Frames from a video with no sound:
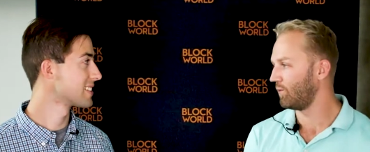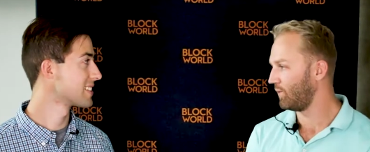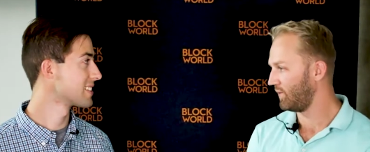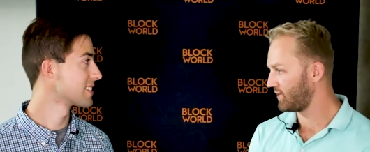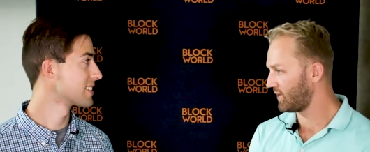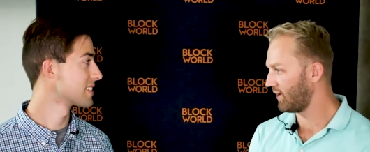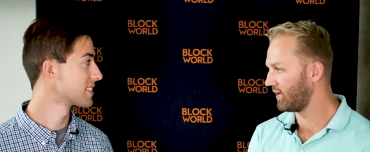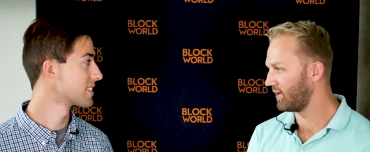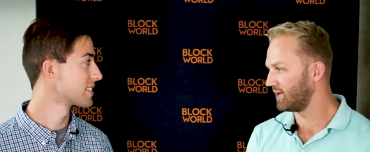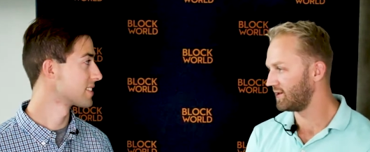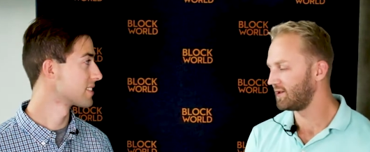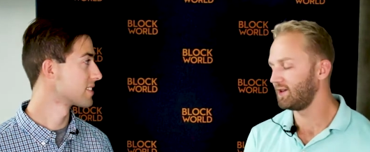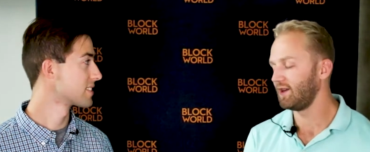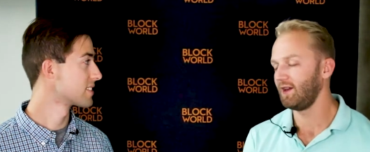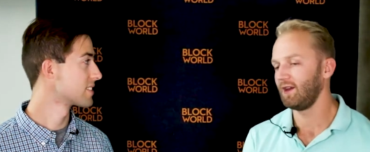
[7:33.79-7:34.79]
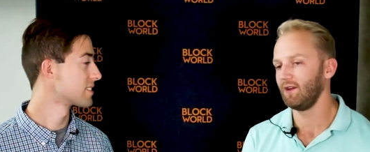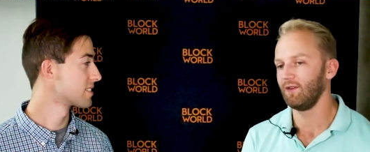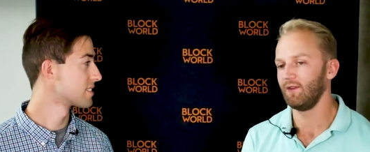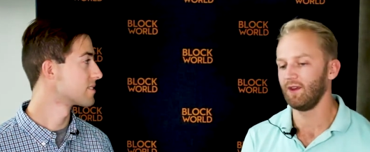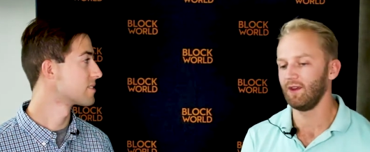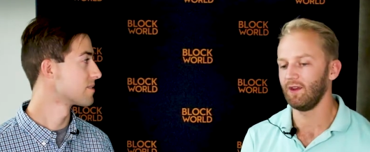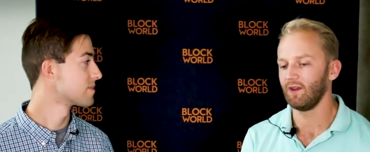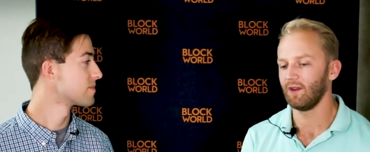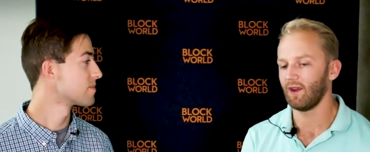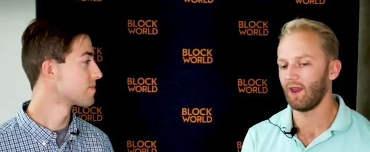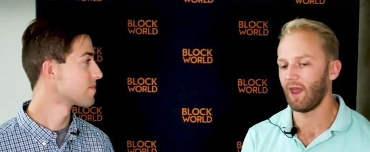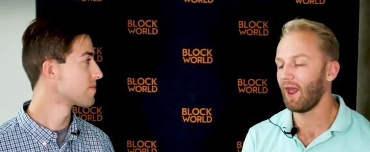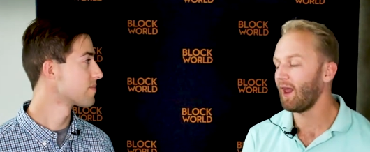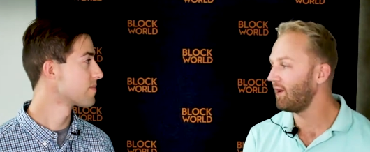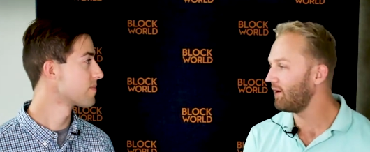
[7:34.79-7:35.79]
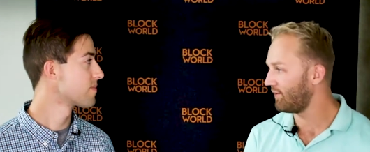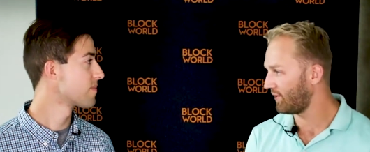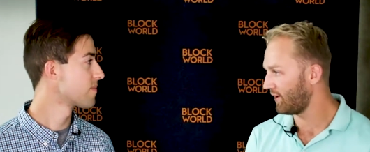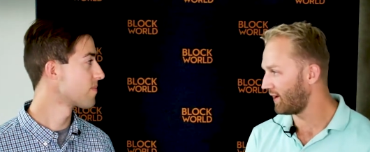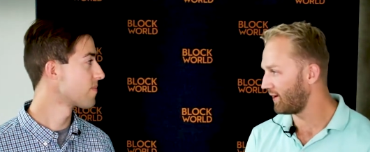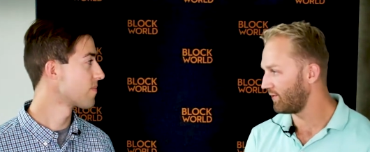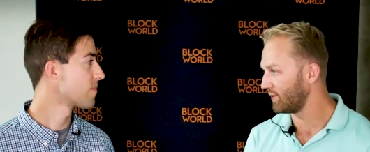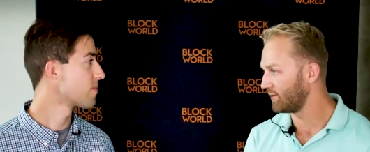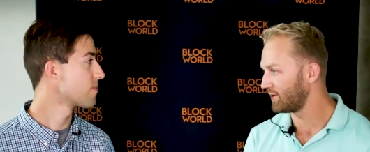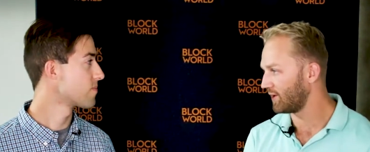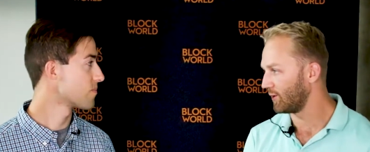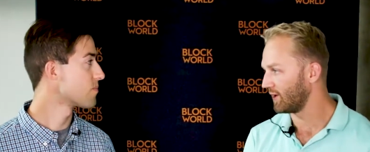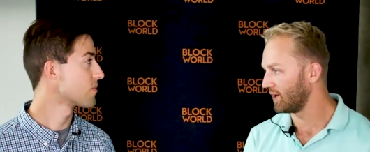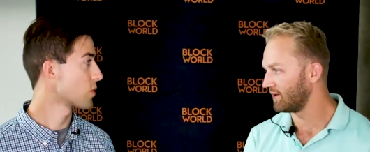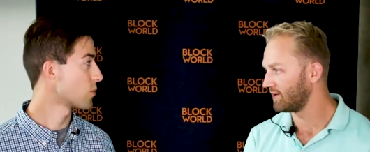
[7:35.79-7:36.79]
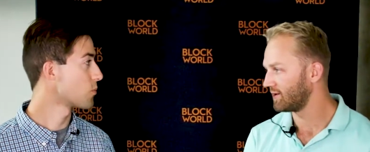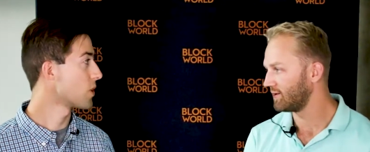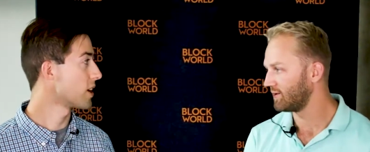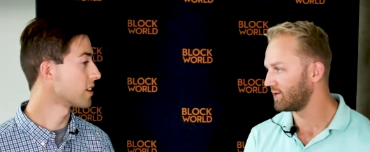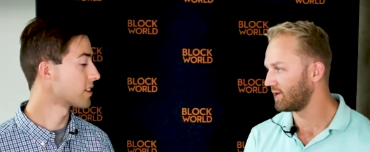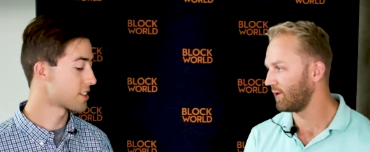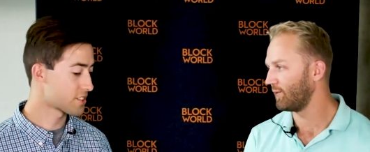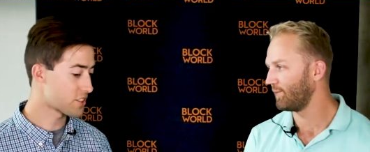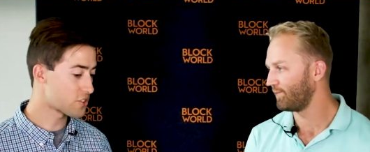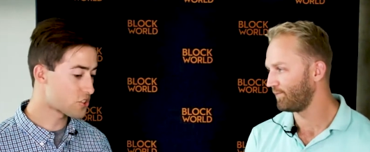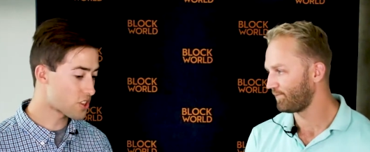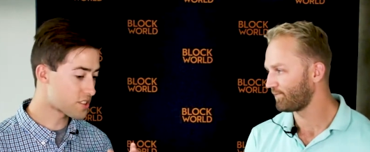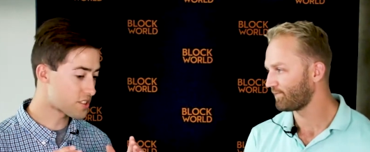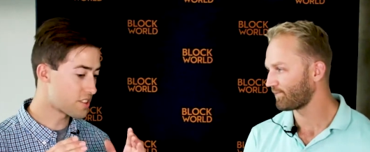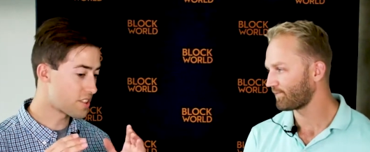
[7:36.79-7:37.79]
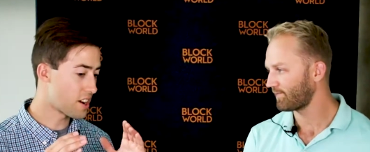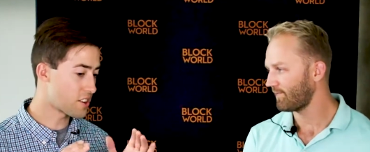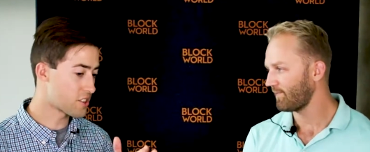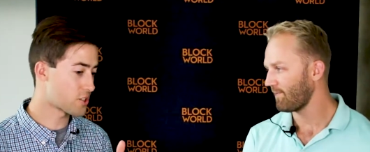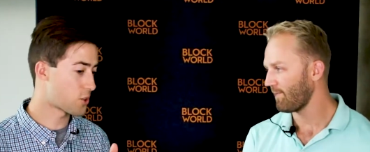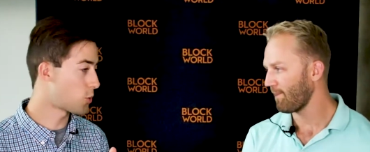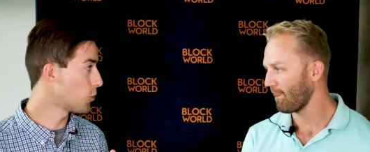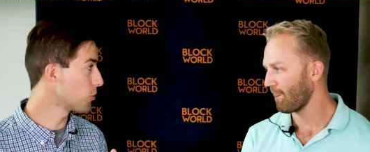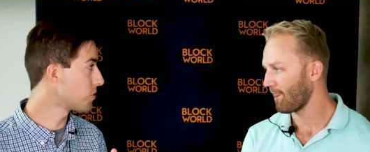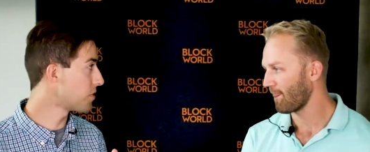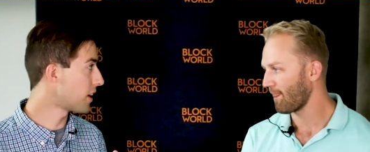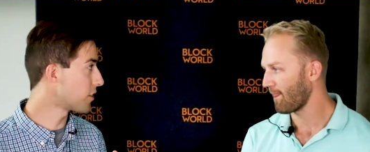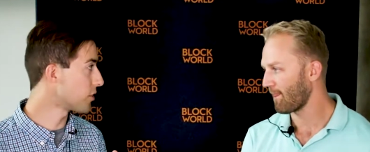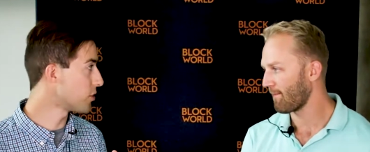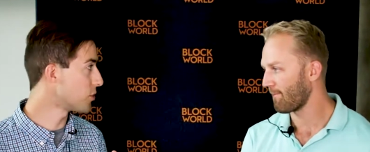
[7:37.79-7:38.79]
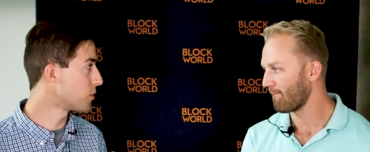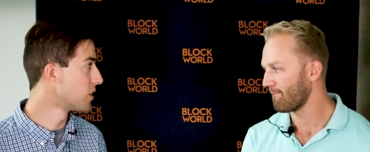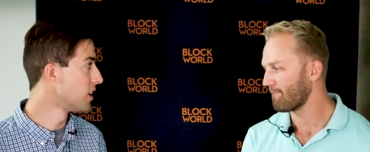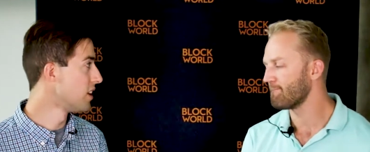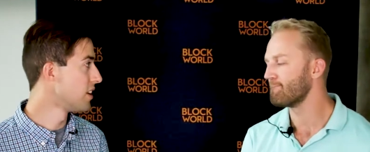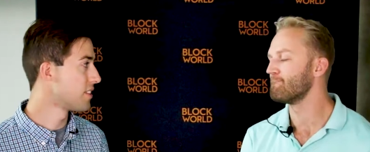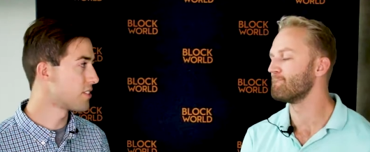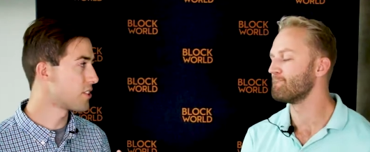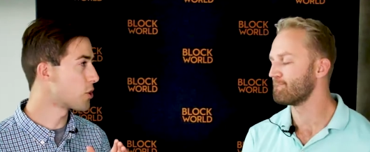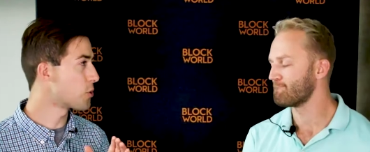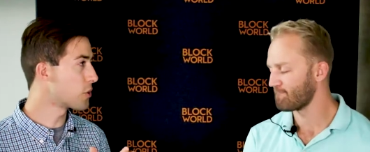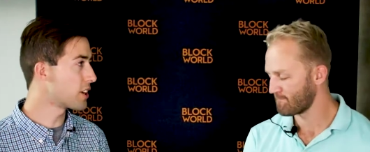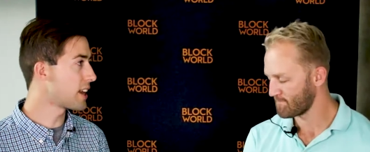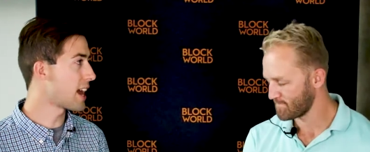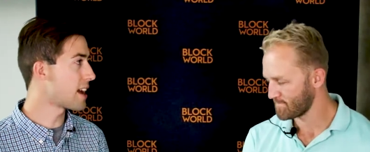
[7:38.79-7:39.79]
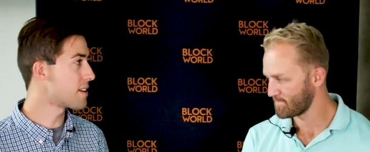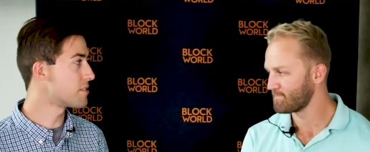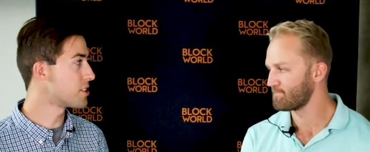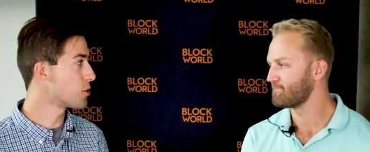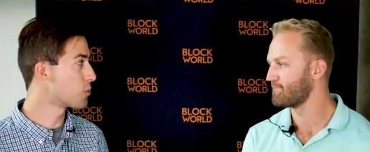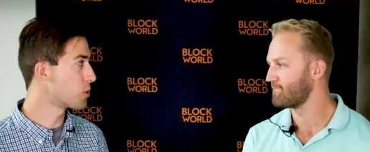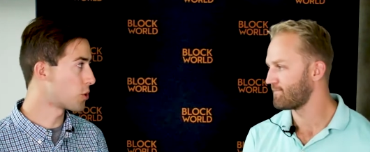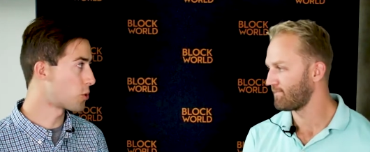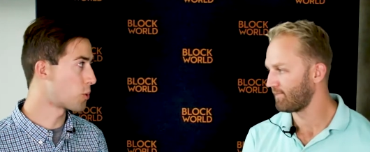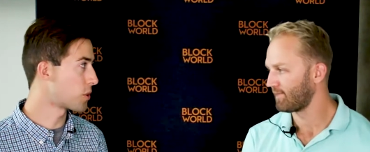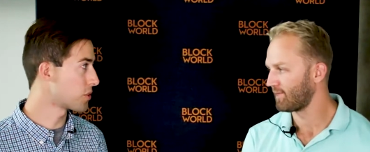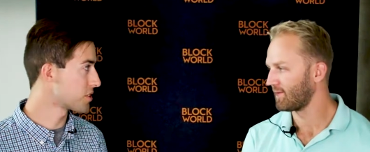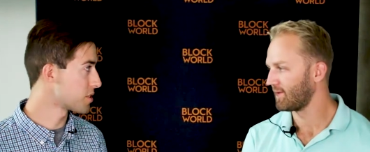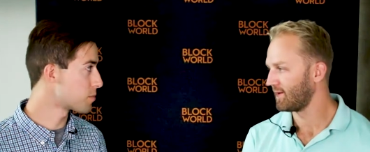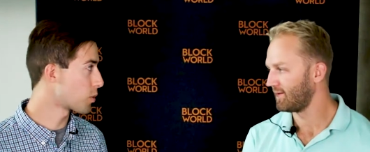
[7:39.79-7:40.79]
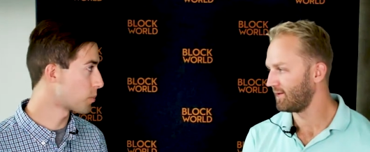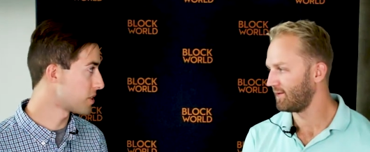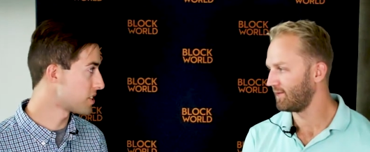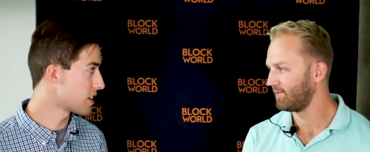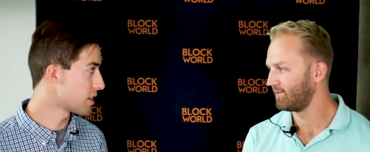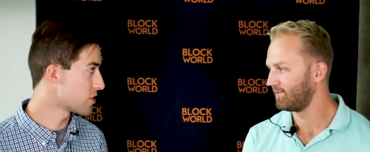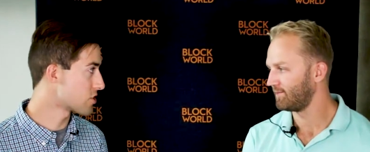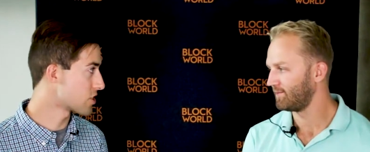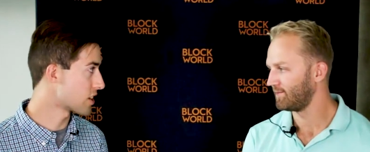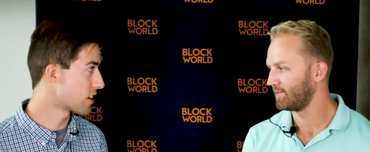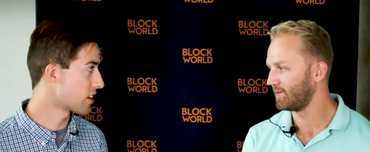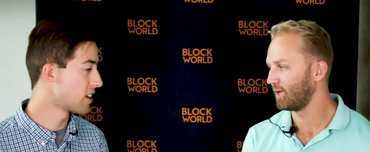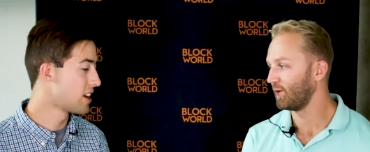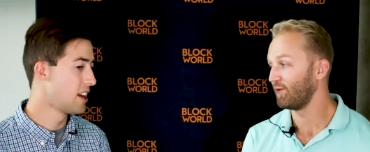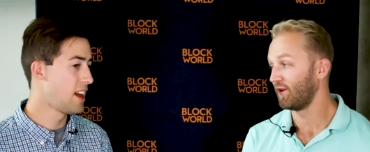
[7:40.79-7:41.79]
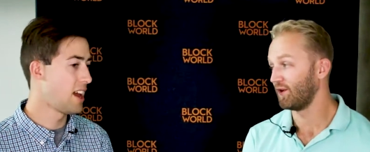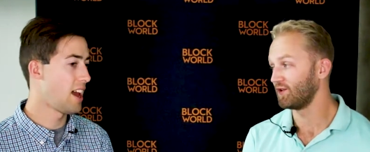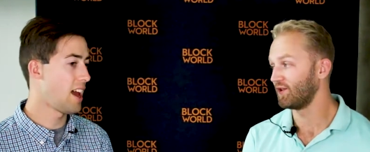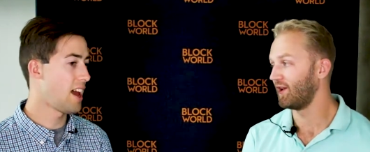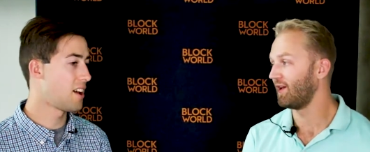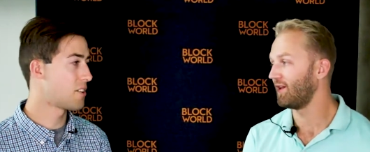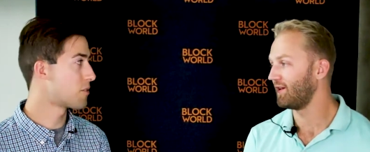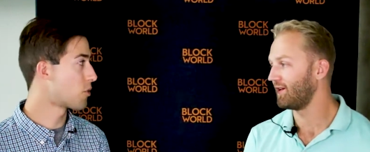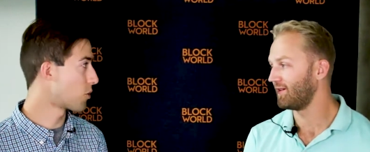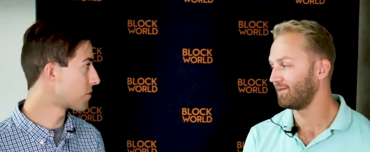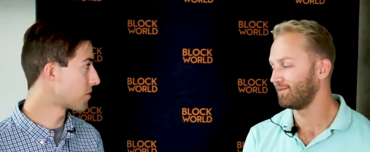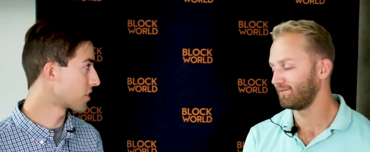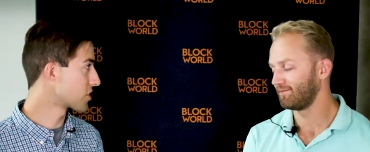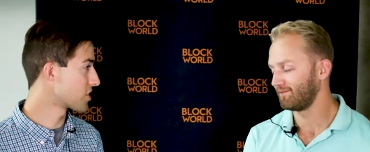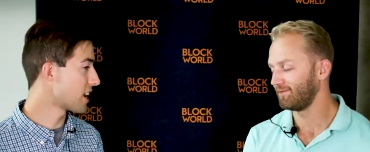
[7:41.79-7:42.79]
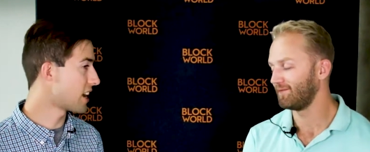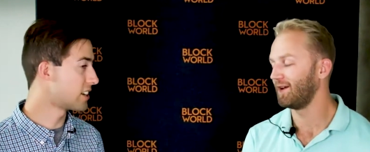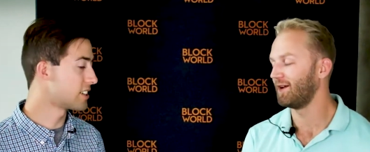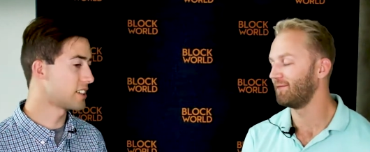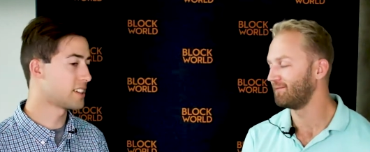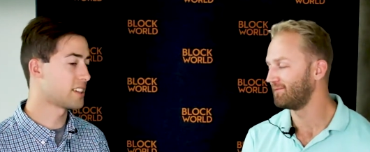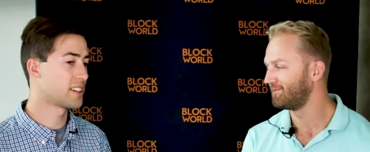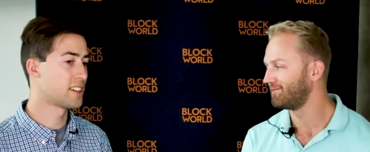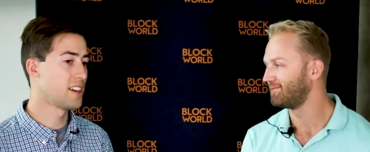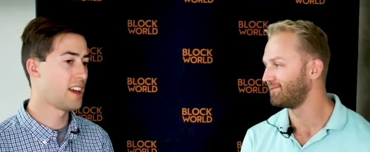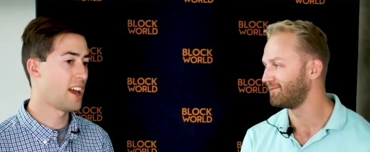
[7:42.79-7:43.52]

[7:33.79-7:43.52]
Speaker 1: we started to see the end of a lot of those tokens. Right, because so, they're
Speaker 2: just there to hold value. They don't really have any real world implementation. Or functionality. Or functionality.